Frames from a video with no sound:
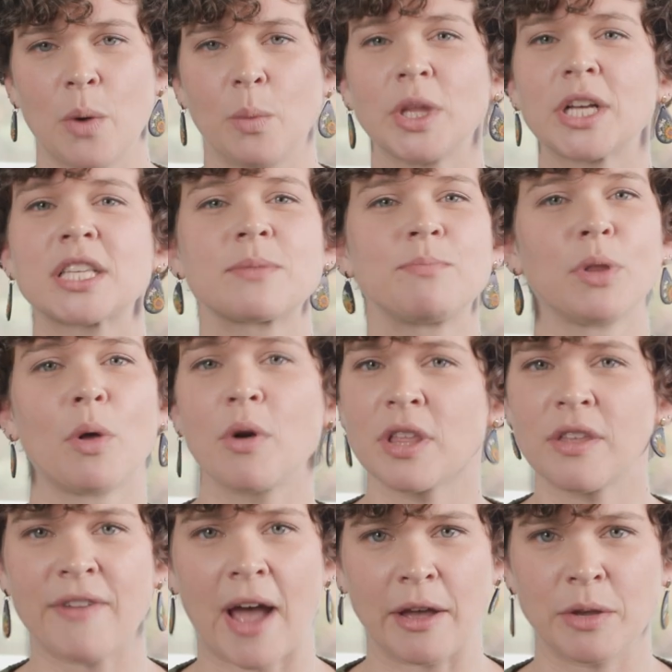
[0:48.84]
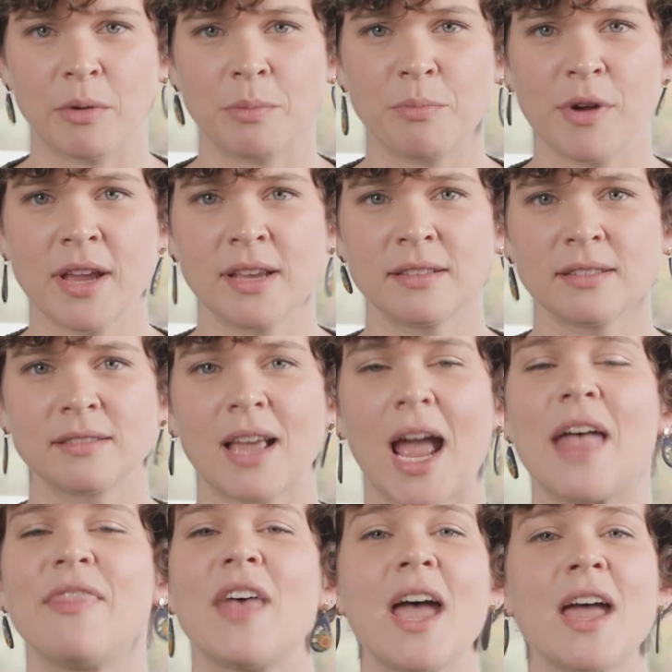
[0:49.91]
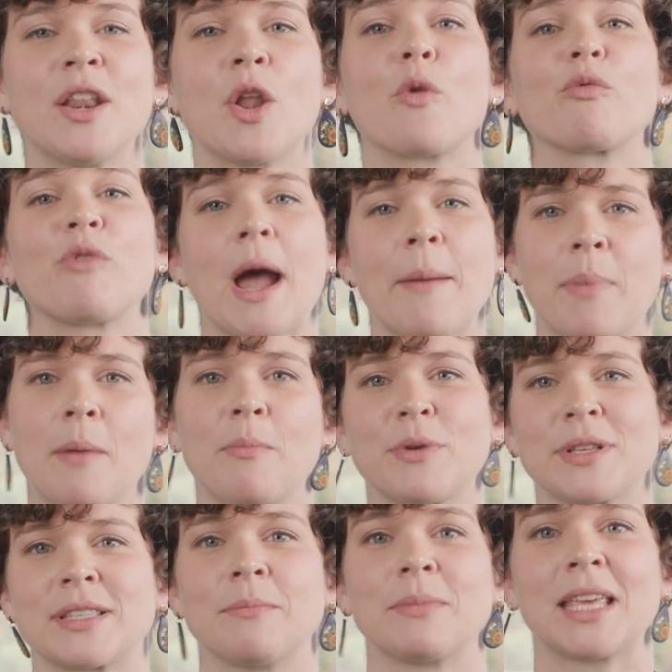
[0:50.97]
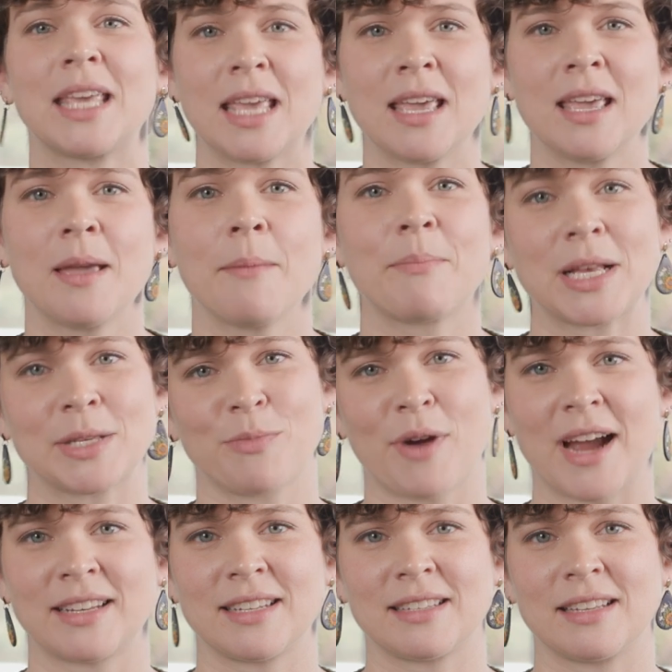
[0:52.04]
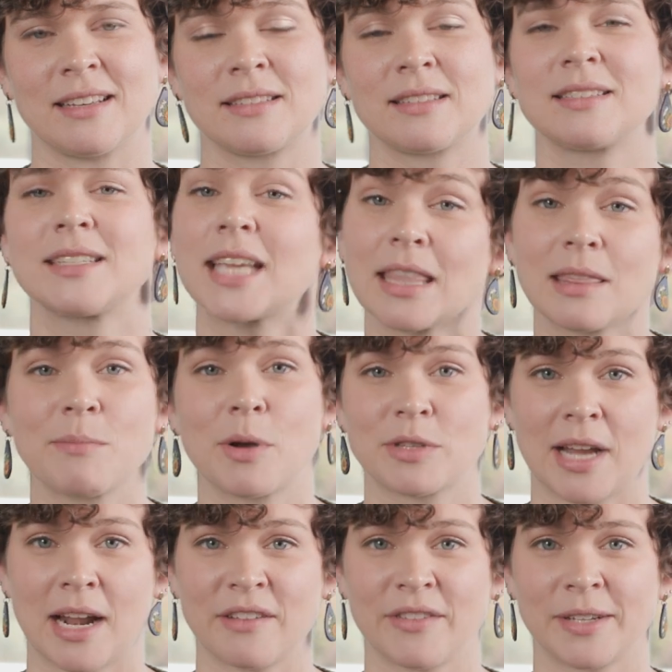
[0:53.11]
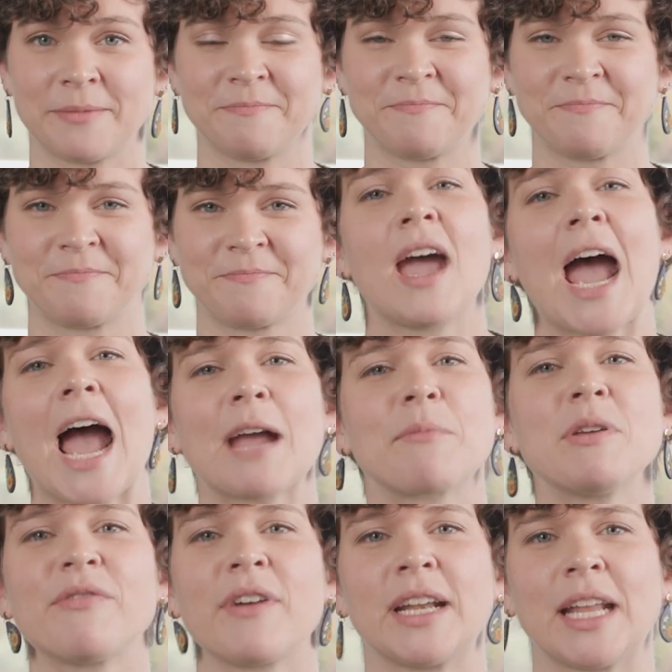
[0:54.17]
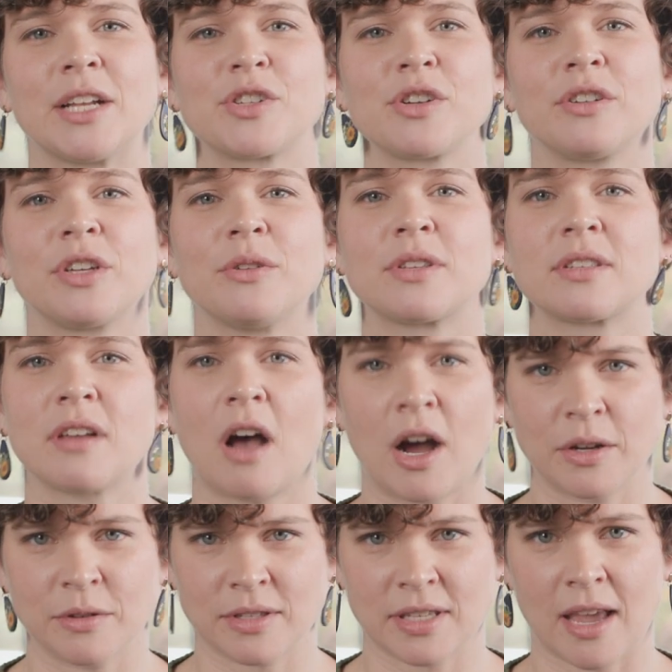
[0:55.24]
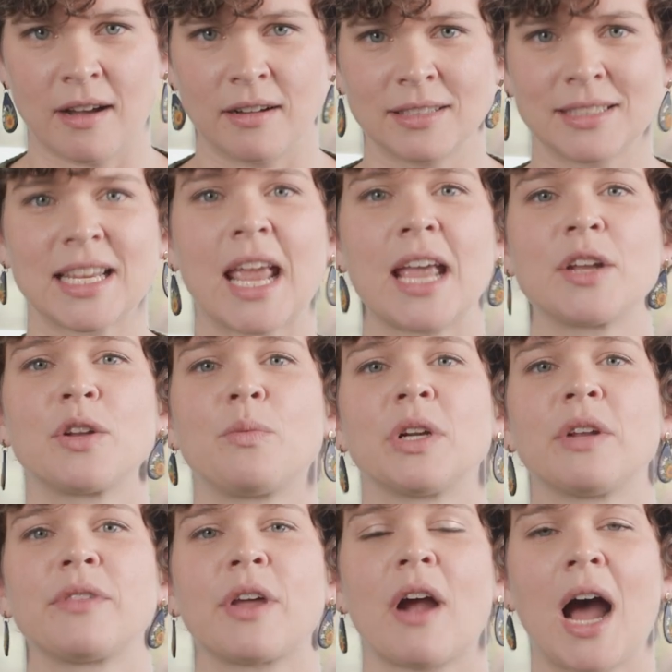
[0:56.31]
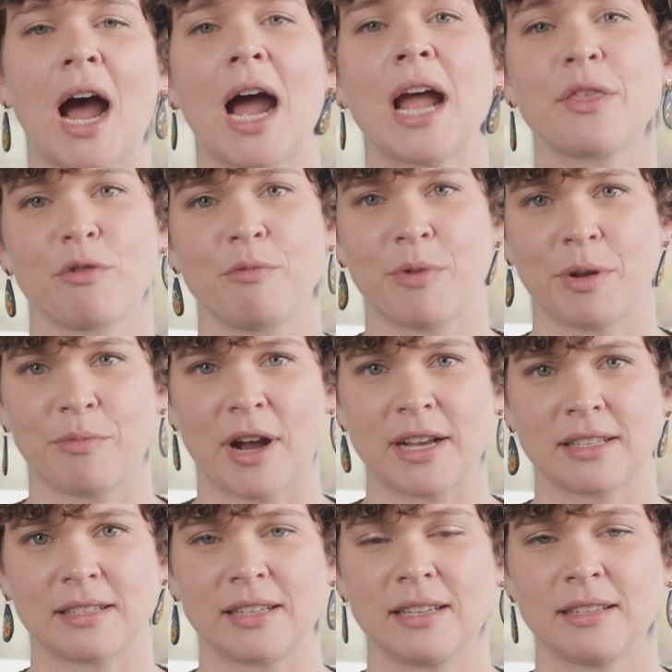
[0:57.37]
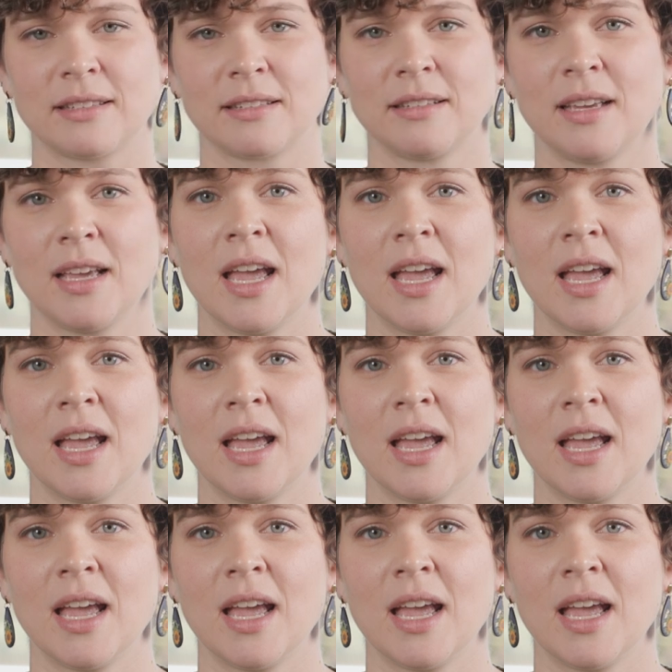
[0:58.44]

We'll explore the value it brings and then wrap up with some key best practices to get the most out of it. Acme Financial uses autoscale to handle one of their high throughput processes